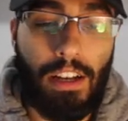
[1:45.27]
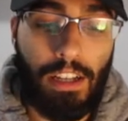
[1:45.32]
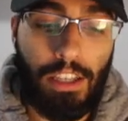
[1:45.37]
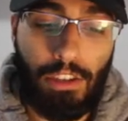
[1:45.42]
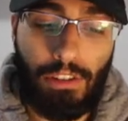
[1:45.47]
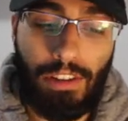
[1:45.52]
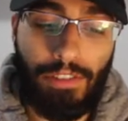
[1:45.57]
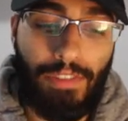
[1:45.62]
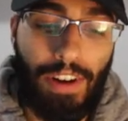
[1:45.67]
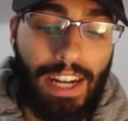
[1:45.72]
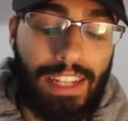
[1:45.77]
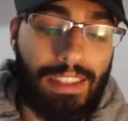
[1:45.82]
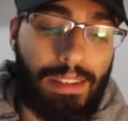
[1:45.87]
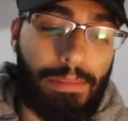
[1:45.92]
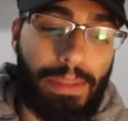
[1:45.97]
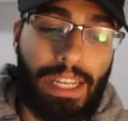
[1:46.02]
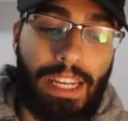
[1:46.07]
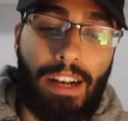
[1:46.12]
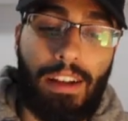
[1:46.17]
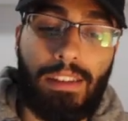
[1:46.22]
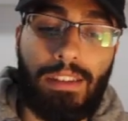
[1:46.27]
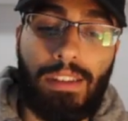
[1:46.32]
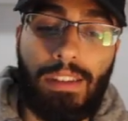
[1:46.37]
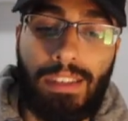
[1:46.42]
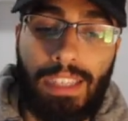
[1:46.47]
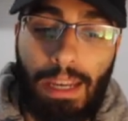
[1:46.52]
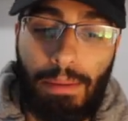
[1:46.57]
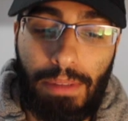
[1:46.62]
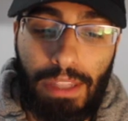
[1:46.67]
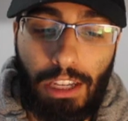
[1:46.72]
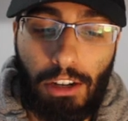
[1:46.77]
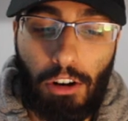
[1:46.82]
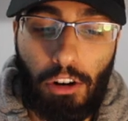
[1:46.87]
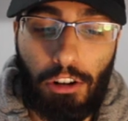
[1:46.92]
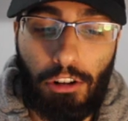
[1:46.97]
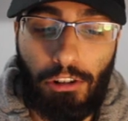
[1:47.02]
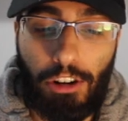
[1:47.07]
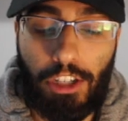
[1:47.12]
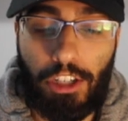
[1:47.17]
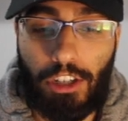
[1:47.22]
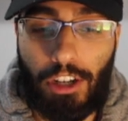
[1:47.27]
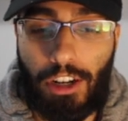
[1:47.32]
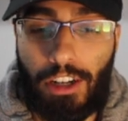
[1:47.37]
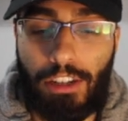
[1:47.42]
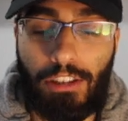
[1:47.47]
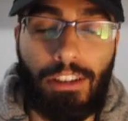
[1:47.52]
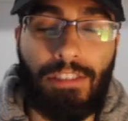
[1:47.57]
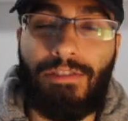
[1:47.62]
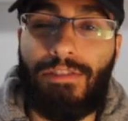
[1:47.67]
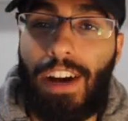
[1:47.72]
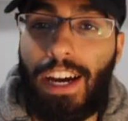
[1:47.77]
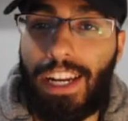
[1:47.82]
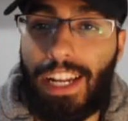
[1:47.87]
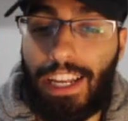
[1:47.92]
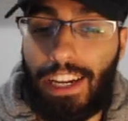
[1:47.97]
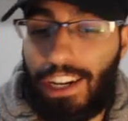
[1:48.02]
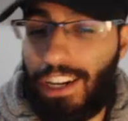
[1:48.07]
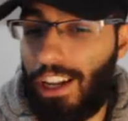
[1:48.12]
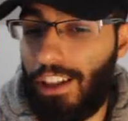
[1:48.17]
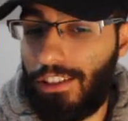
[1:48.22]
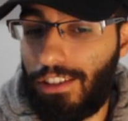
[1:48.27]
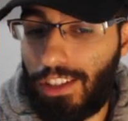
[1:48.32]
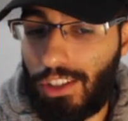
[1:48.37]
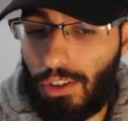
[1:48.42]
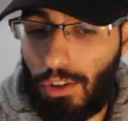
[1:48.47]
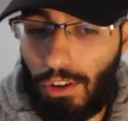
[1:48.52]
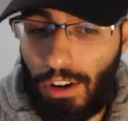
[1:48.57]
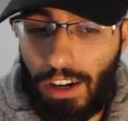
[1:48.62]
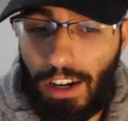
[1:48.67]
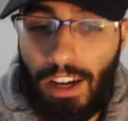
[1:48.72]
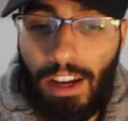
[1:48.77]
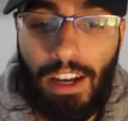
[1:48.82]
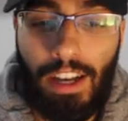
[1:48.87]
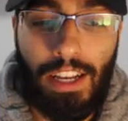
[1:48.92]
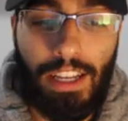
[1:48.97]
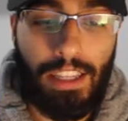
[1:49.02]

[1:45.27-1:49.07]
You can find something else. Same with the corduroy shirt. You can find it at another store.